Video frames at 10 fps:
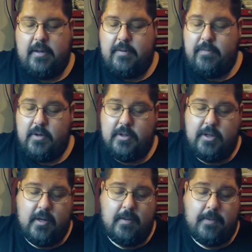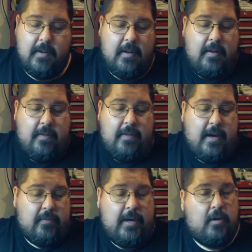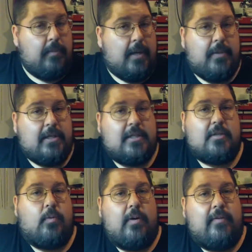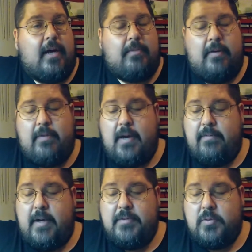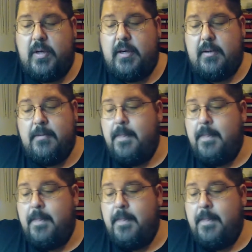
If you're in Europe, that round may be 6.5 by 5.5 Swede.